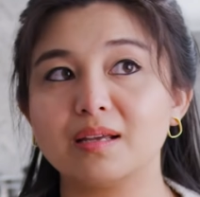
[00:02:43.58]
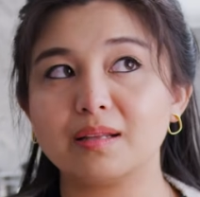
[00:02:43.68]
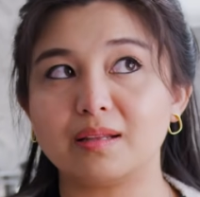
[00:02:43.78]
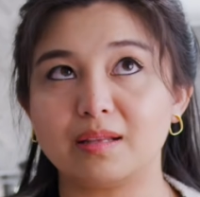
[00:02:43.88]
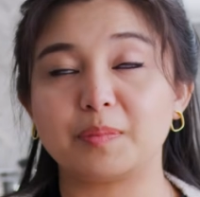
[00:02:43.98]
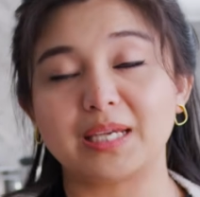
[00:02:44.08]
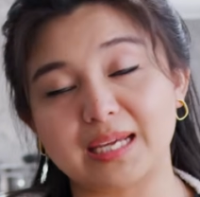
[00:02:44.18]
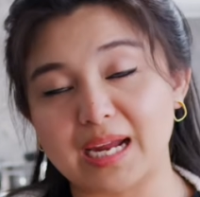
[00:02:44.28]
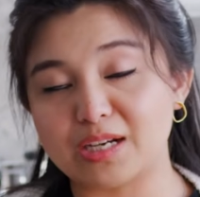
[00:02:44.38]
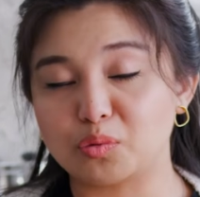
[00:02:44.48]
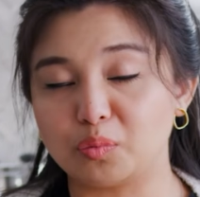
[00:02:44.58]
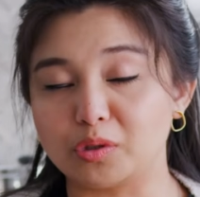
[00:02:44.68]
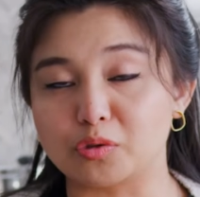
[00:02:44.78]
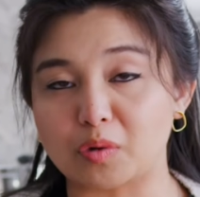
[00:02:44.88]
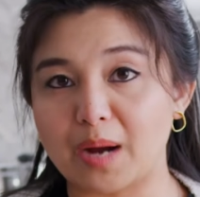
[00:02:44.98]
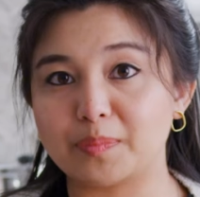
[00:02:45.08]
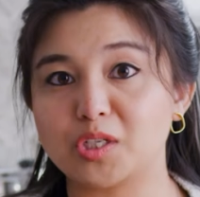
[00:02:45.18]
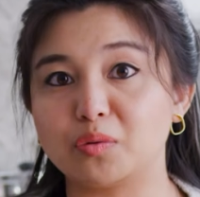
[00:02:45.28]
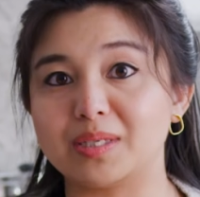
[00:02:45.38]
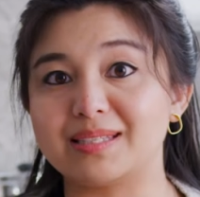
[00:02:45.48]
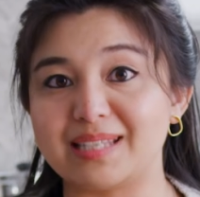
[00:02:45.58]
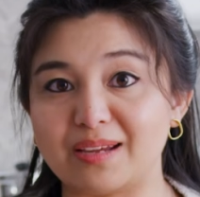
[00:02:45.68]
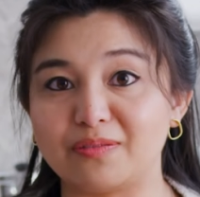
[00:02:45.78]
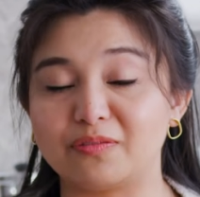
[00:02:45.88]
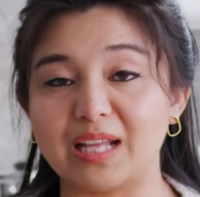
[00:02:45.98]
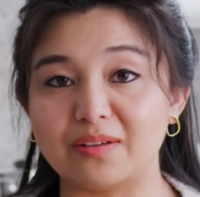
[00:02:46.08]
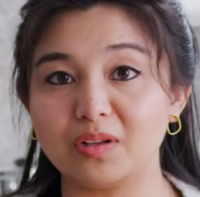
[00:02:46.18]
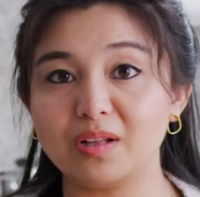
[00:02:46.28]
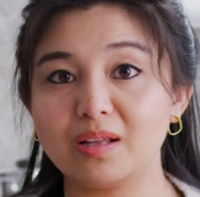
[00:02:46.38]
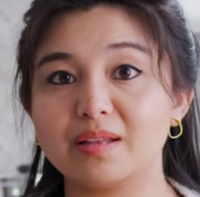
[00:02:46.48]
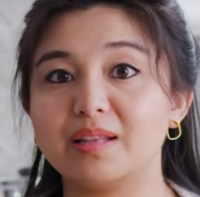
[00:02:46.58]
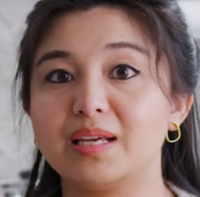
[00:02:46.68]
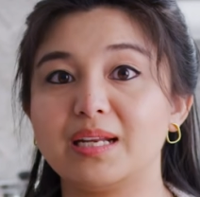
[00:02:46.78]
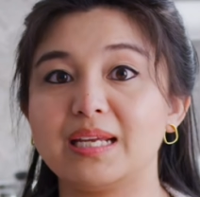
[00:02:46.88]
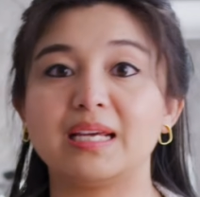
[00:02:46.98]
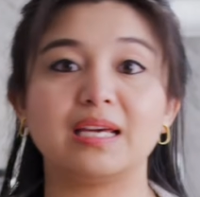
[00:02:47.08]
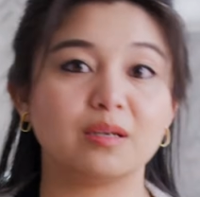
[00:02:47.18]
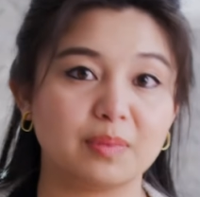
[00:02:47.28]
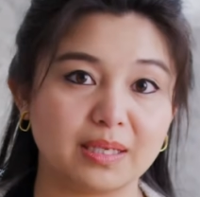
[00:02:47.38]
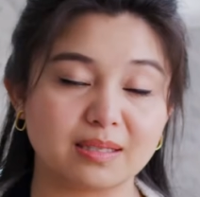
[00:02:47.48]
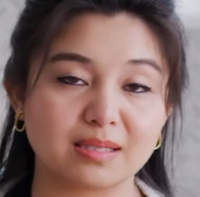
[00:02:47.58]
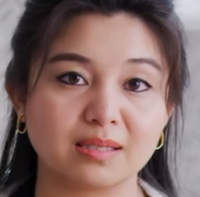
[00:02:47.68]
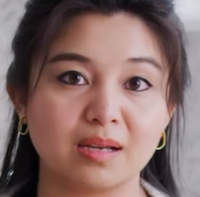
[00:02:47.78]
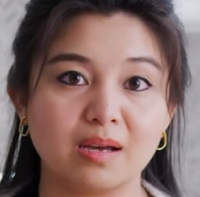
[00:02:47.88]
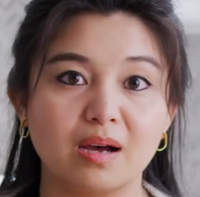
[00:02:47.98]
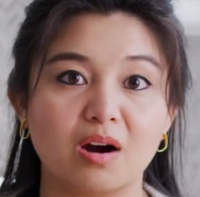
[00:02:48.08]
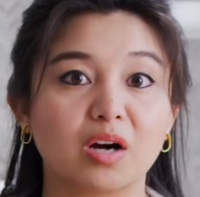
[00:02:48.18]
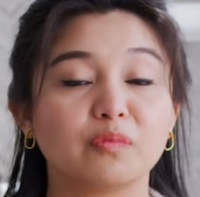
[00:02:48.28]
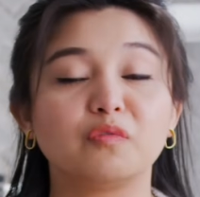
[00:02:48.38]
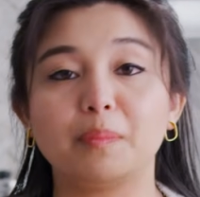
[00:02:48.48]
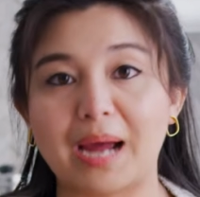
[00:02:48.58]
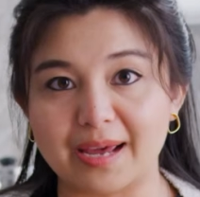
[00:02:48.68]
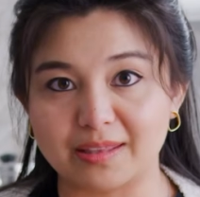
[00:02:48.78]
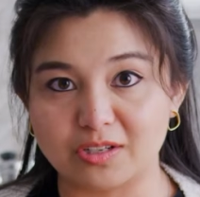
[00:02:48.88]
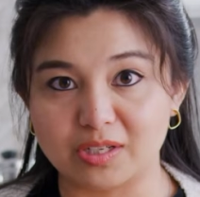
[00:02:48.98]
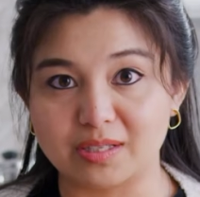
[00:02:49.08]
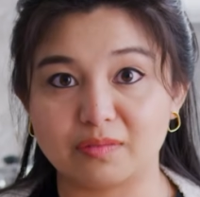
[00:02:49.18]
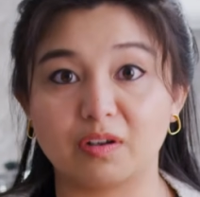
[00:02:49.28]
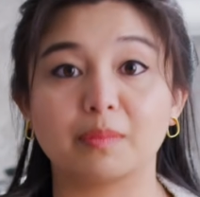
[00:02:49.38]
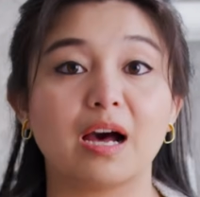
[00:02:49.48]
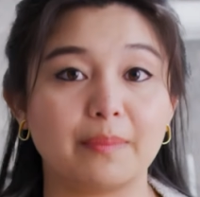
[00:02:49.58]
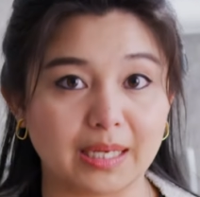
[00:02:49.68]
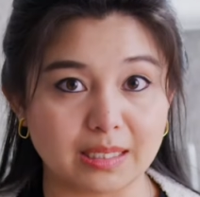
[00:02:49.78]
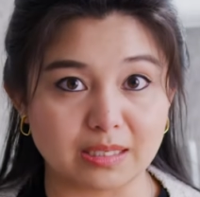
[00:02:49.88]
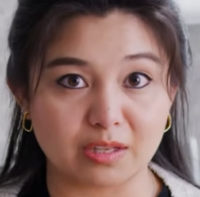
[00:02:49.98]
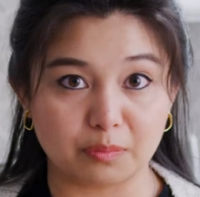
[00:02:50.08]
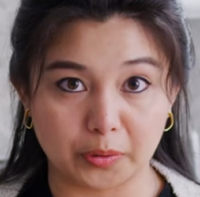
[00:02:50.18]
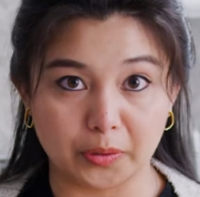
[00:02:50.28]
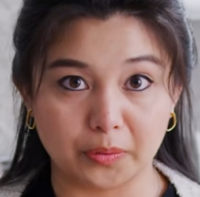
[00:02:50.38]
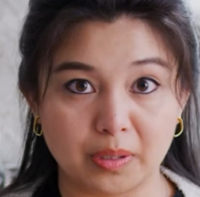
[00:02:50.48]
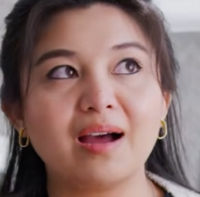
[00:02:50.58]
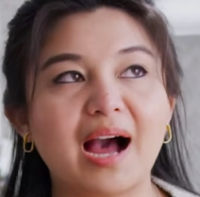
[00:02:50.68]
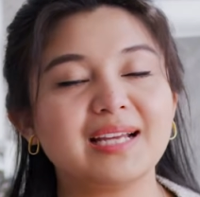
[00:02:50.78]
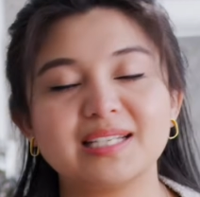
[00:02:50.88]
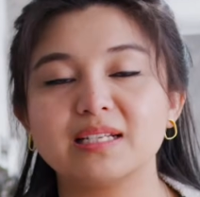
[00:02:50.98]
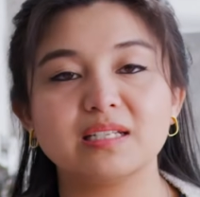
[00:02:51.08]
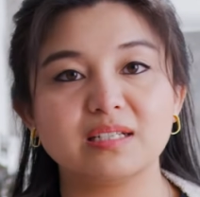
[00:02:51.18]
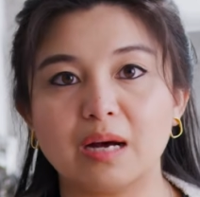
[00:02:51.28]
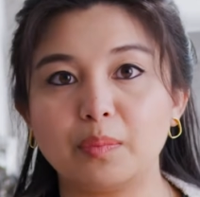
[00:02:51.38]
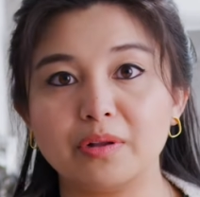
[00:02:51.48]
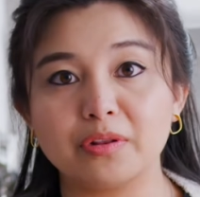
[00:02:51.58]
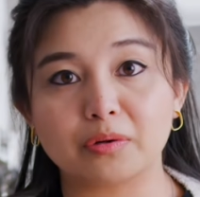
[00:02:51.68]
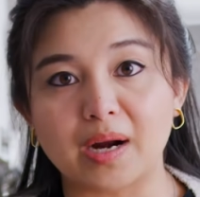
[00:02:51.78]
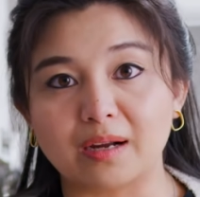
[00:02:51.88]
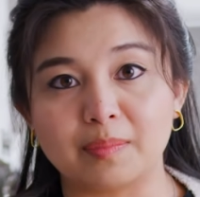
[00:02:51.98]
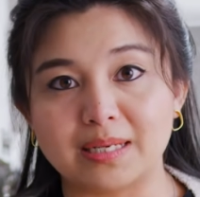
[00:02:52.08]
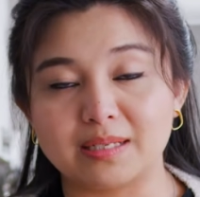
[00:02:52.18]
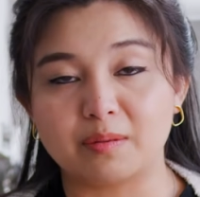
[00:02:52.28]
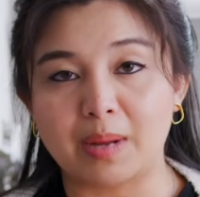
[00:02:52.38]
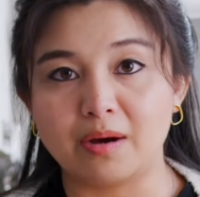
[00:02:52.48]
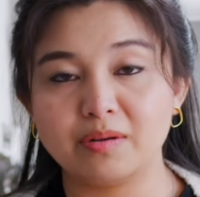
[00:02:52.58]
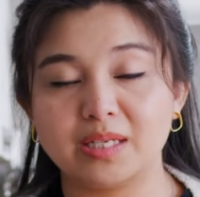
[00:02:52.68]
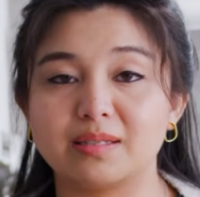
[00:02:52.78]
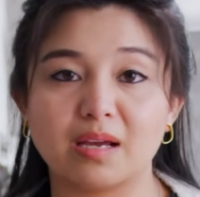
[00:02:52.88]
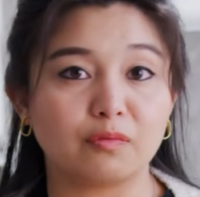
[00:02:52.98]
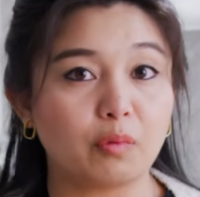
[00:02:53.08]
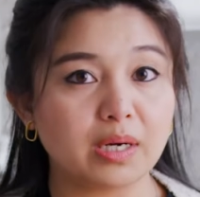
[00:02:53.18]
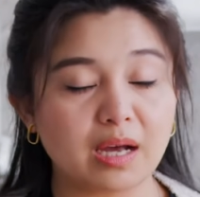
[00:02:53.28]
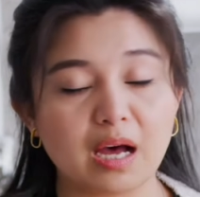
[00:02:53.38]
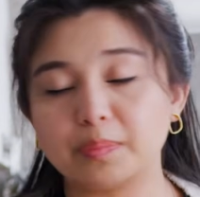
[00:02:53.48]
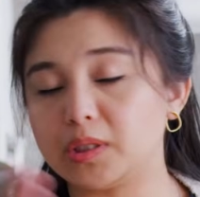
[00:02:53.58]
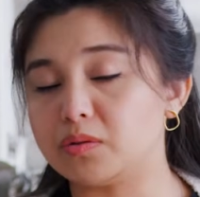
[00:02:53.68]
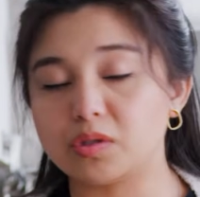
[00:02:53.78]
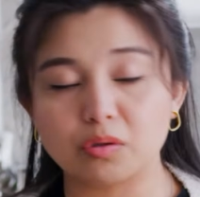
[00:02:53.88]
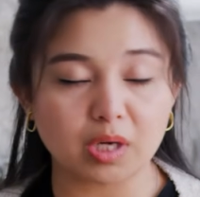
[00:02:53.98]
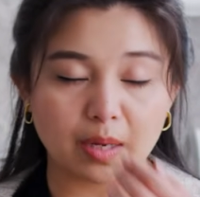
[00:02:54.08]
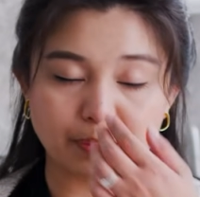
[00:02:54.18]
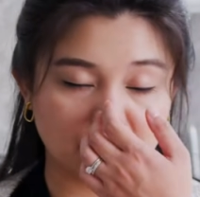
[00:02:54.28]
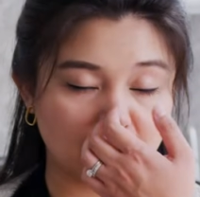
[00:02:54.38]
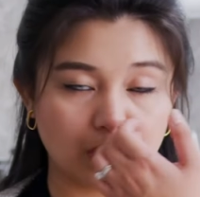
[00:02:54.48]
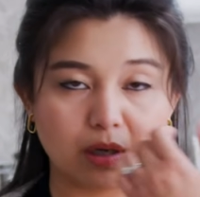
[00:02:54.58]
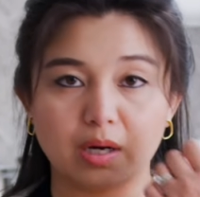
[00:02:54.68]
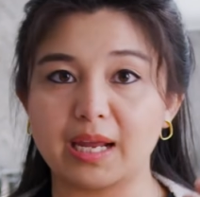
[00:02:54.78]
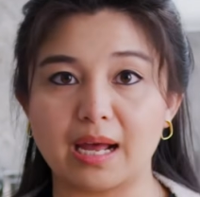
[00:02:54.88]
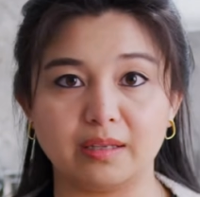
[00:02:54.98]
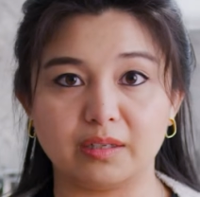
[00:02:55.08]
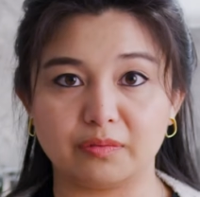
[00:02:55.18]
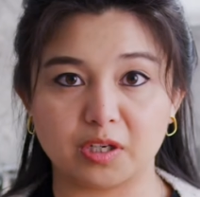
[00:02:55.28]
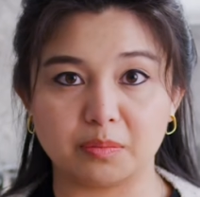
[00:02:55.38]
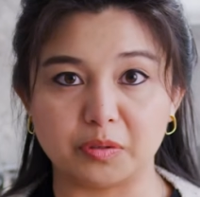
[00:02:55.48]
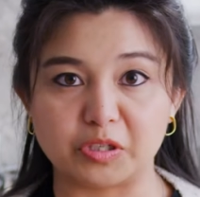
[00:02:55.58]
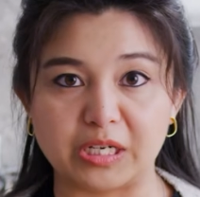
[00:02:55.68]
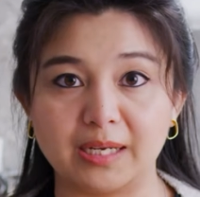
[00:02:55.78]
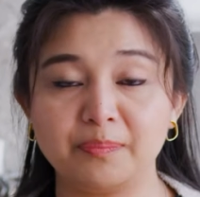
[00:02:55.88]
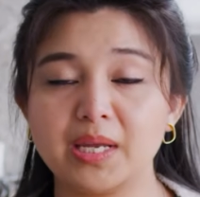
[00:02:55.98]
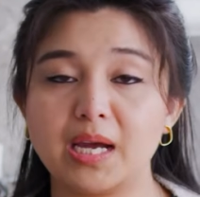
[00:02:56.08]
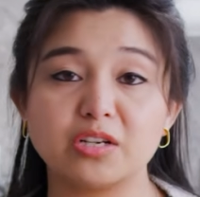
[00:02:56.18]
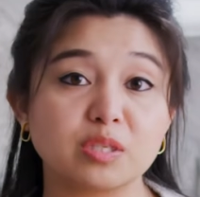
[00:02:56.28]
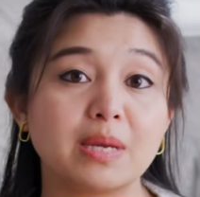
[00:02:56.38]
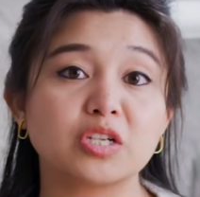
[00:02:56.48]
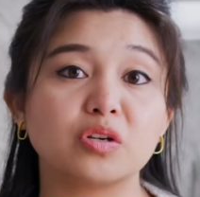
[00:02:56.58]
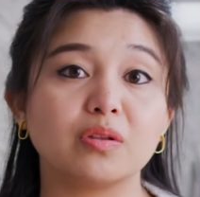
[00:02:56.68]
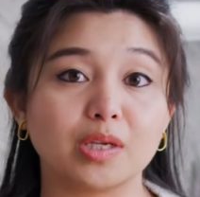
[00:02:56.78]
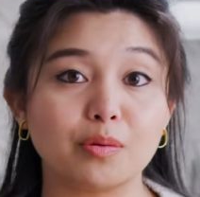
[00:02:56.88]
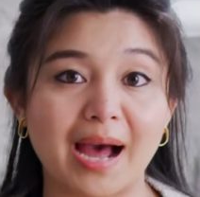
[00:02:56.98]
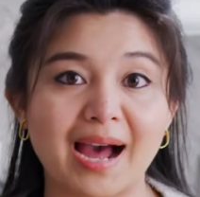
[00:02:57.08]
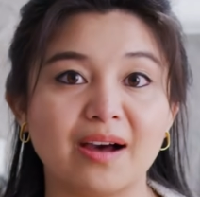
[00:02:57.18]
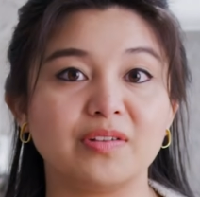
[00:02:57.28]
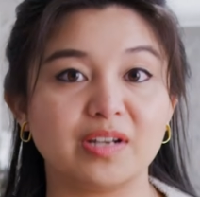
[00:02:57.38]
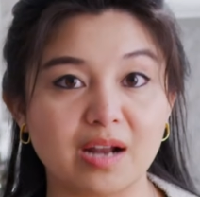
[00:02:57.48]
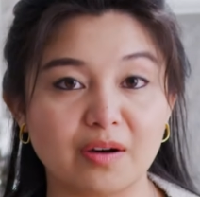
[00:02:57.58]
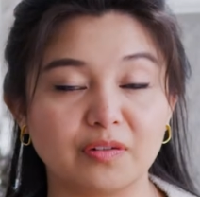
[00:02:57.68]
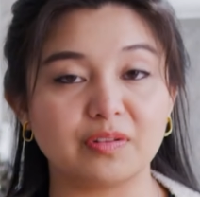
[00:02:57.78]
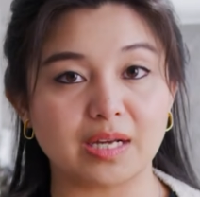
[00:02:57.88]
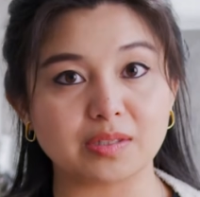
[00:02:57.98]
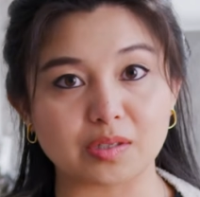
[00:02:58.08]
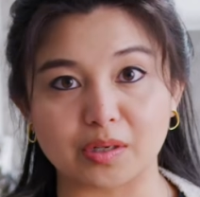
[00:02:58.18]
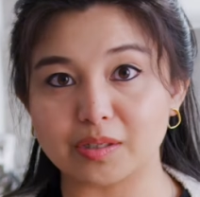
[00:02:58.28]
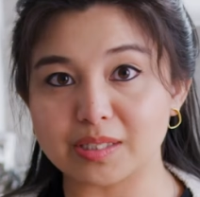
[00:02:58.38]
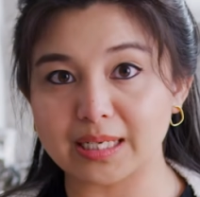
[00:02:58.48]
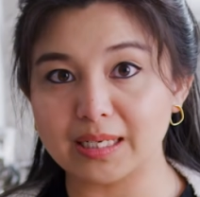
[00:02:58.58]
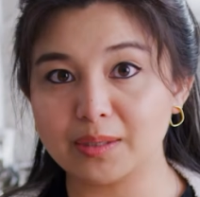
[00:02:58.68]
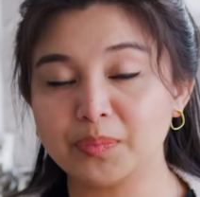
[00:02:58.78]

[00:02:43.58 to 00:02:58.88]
the pH will drop to a safe level that inhibits harmful pathogens from coming into the brew. I tend to double the recommended amount. Instead of 1 cup, use 2 cups for a gallon of kombucha, and just make sure that you have enough of that starter tea